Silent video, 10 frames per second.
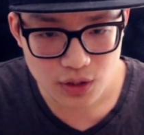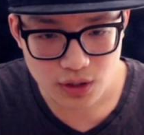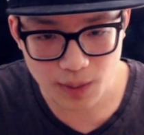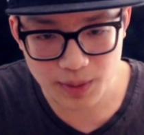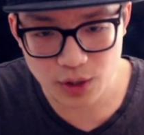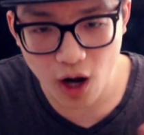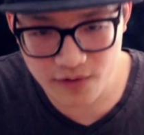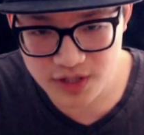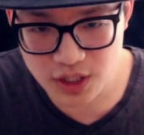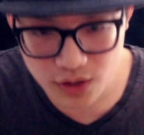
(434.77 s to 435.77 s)
I mean, you
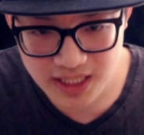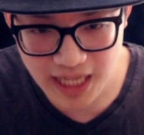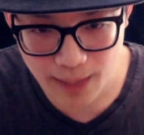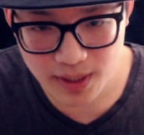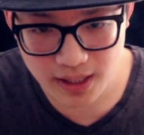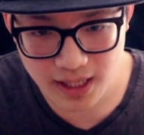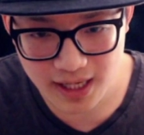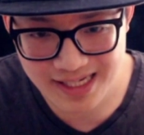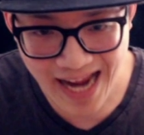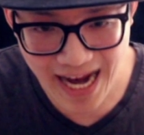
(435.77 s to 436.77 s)
obviously know slap in an
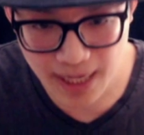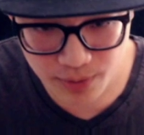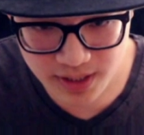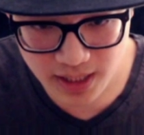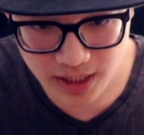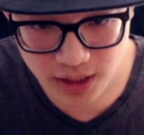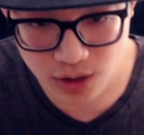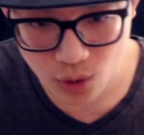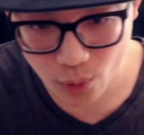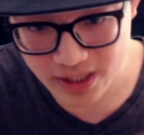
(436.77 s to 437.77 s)
attack percent
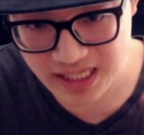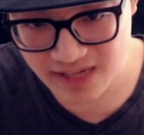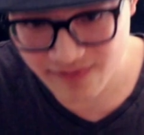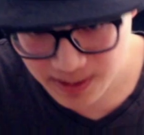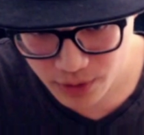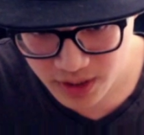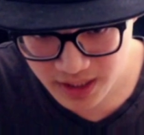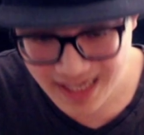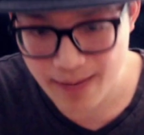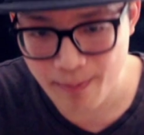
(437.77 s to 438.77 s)
here or a defense
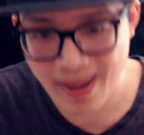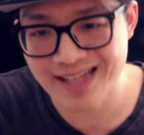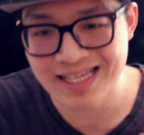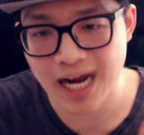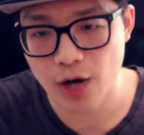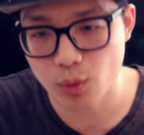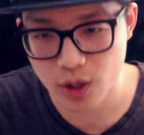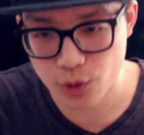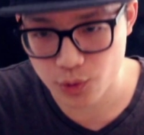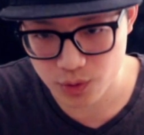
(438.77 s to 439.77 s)
percent. Depends how you
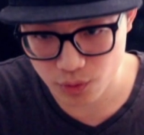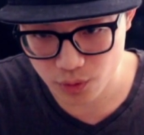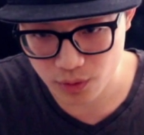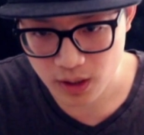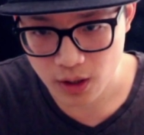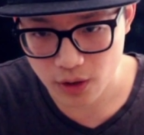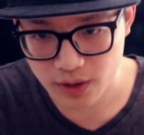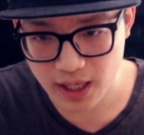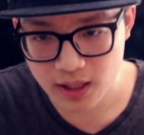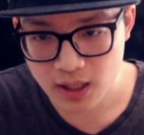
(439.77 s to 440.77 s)
want to use this rune,
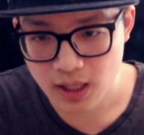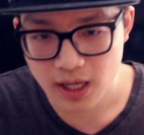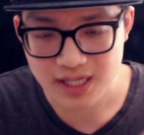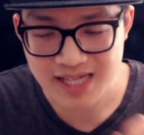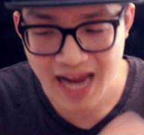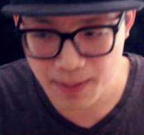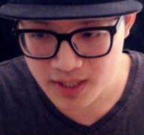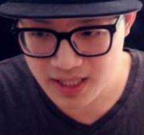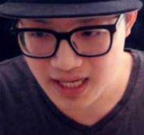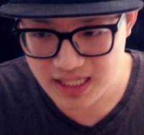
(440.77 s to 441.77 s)
okay? Attack
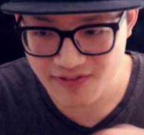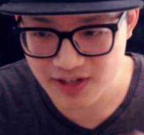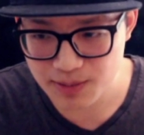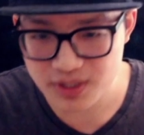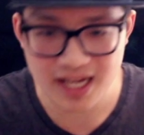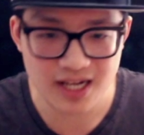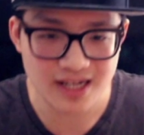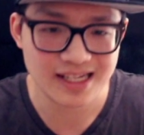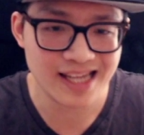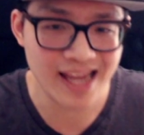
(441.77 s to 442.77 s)
percent, defense percent,
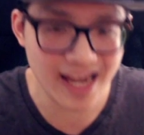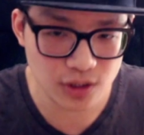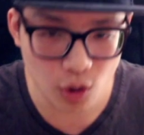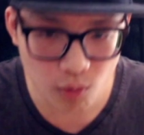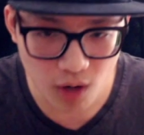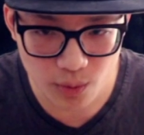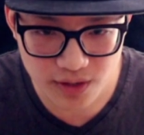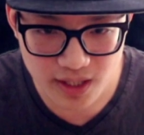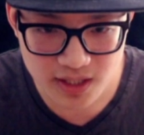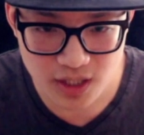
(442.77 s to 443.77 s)
can't go wrong with
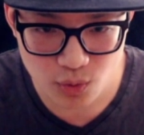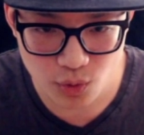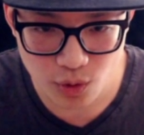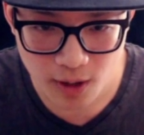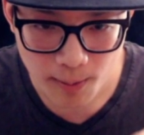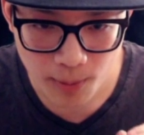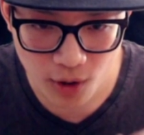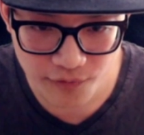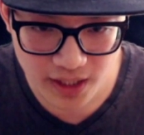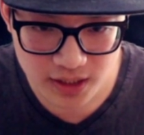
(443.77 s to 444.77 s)
this. This rune,
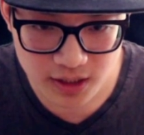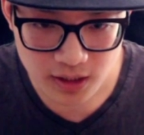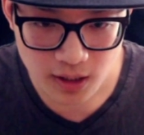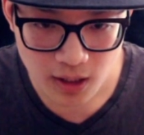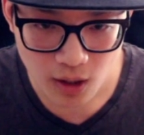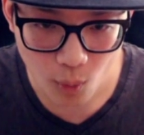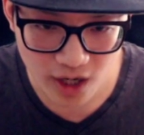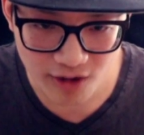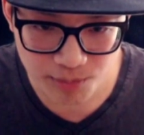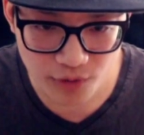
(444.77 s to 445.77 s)
perfect, one
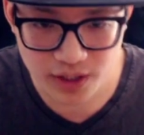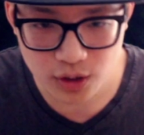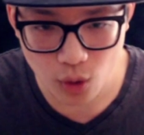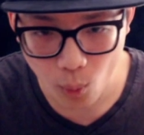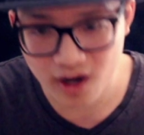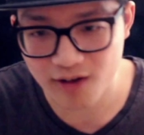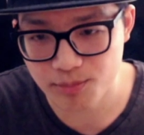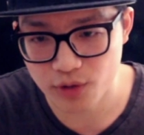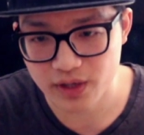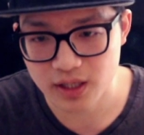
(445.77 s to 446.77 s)
off perfect, one off
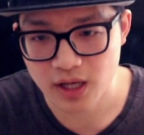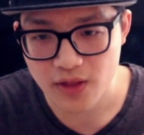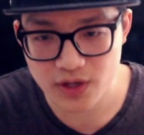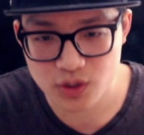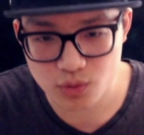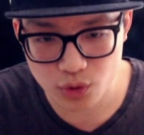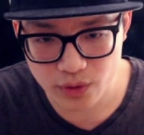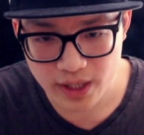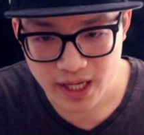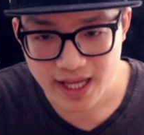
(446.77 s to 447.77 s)
perfect. This
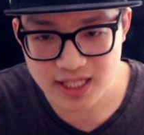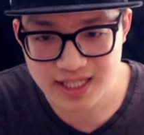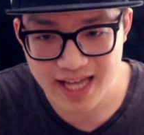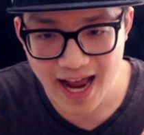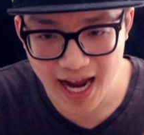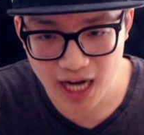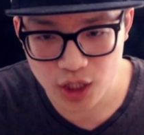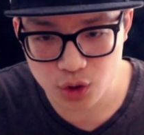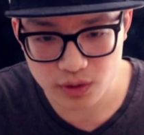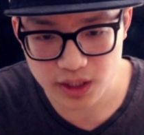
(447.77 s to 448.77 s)
rune is
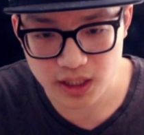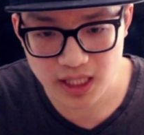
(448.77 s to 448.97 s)
actually